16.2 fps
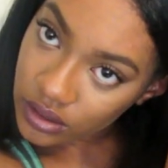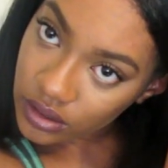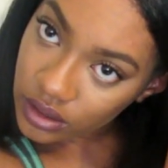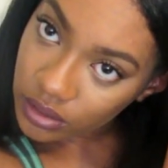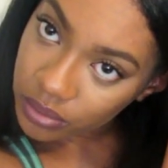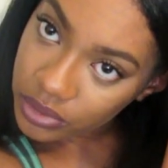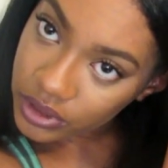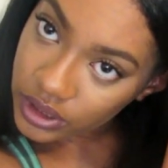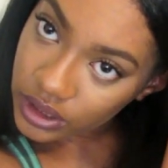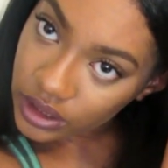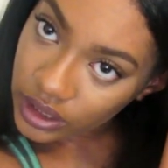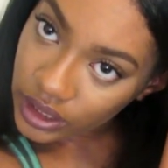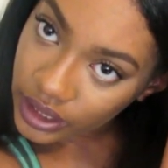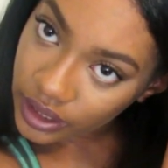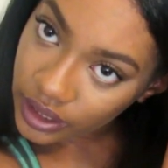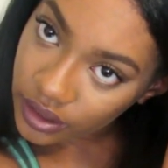I'm gonna
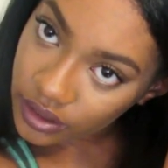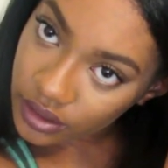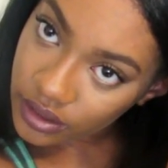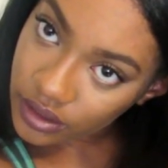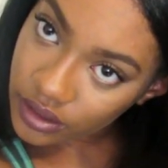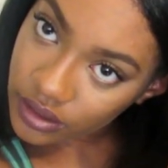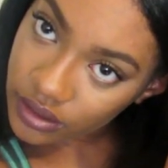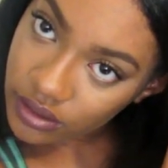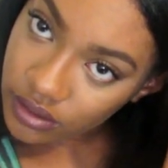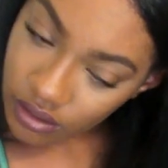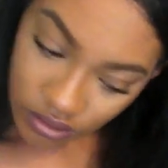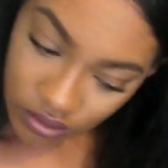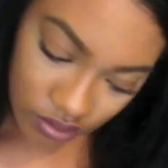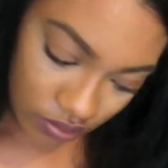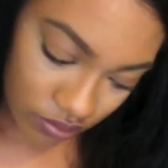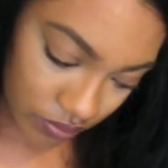put that,
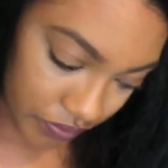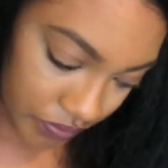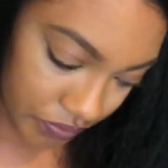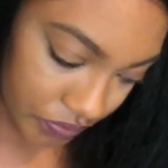oh,